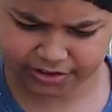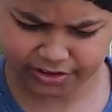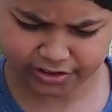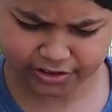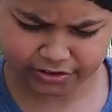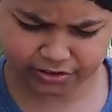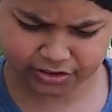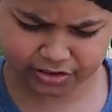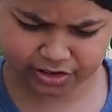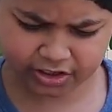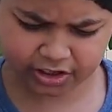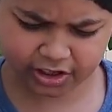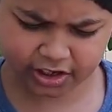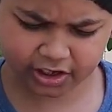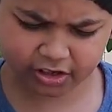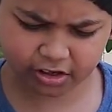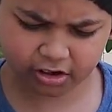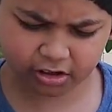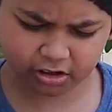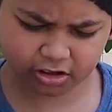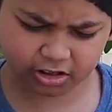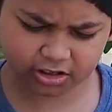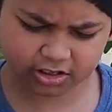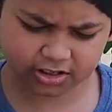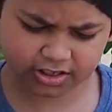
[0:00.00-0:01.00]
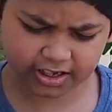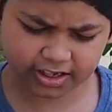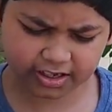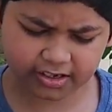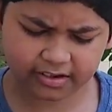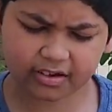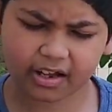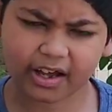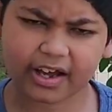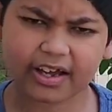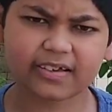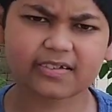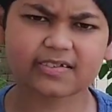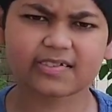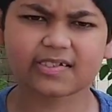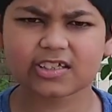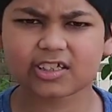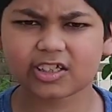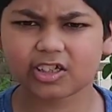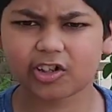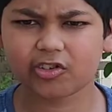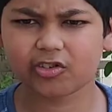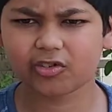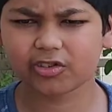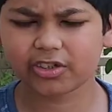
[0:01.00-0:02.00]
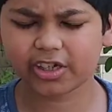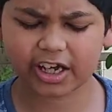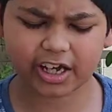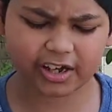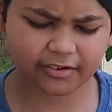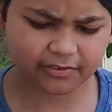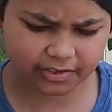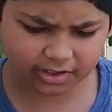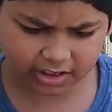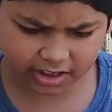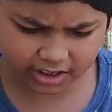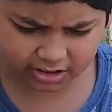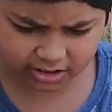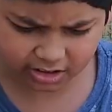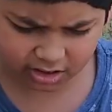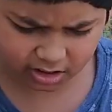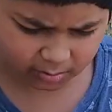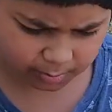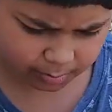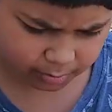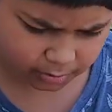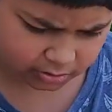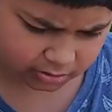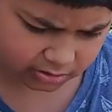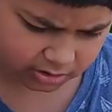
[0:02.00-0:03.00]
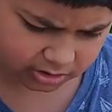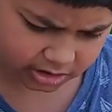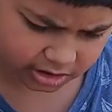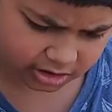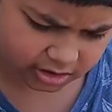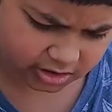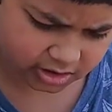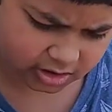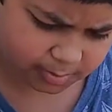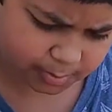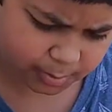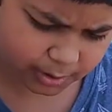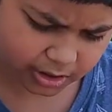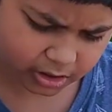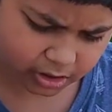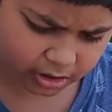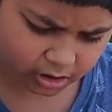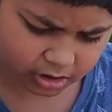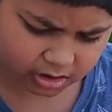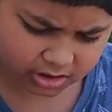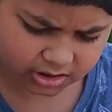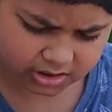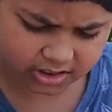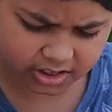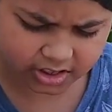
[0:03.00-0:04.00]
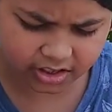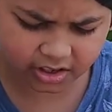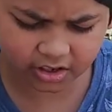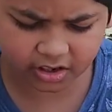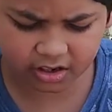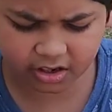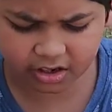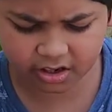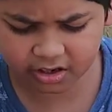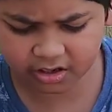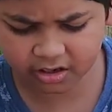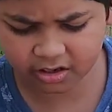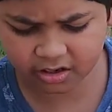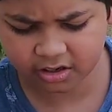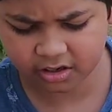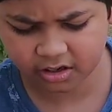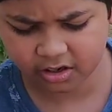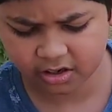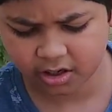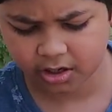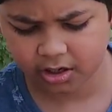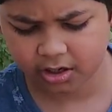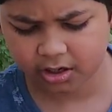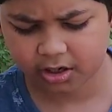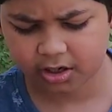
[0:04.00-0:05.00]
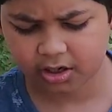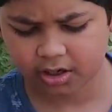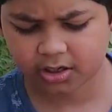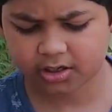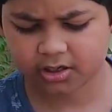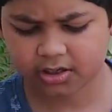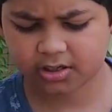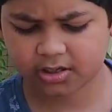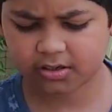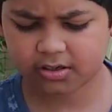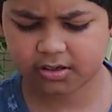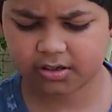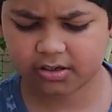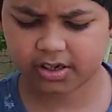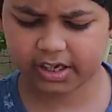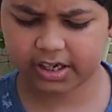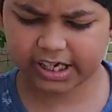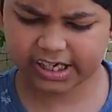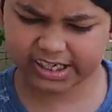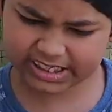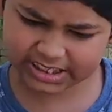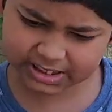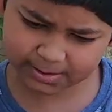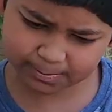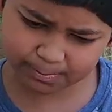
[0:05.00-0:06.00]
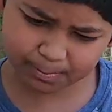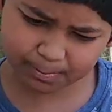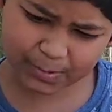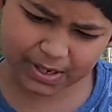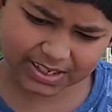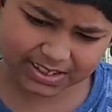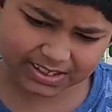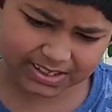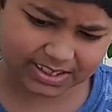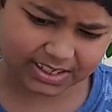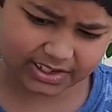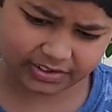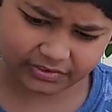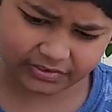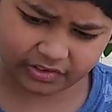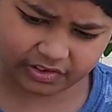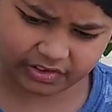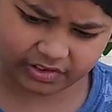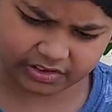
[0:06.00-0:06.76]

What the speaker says: Usually all satellites don't have electric boosters because they are expensive.